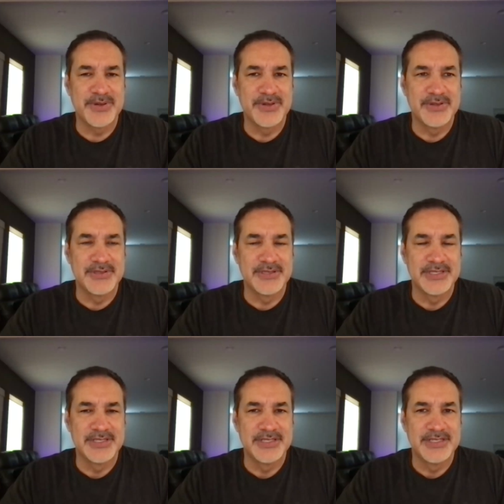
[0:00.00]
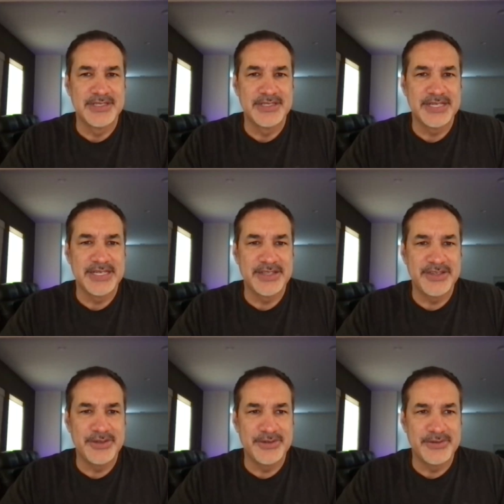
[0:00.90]
pulled in
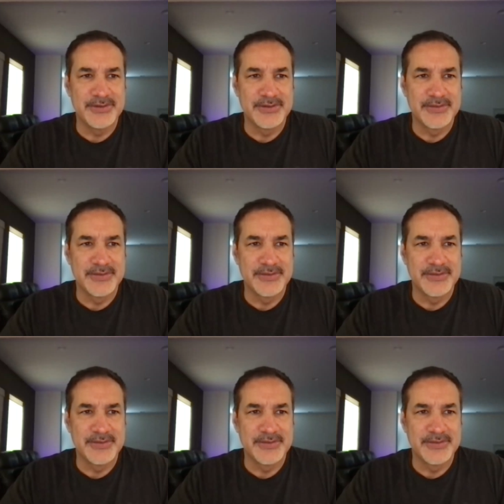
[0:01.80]
you.